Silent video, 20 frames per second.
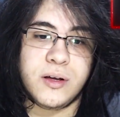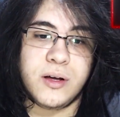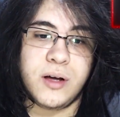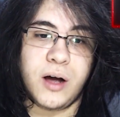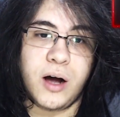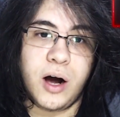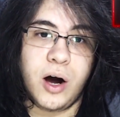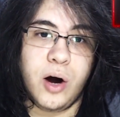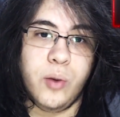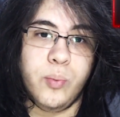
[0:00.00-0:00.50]

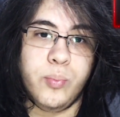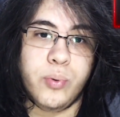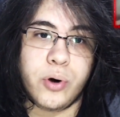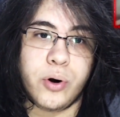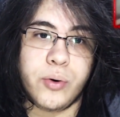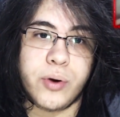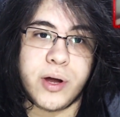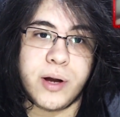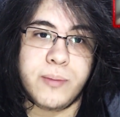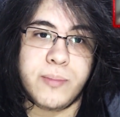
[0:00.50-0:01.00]
How
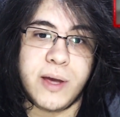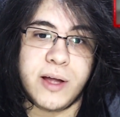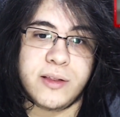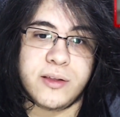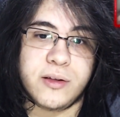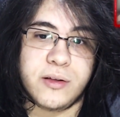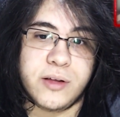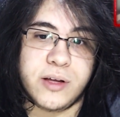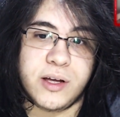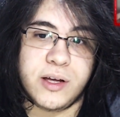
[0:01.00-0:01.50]
broken
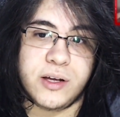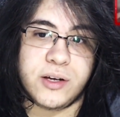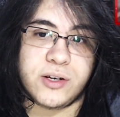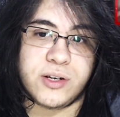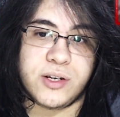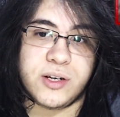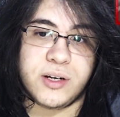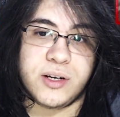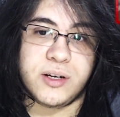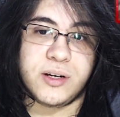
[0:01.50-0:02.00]
mentally is she?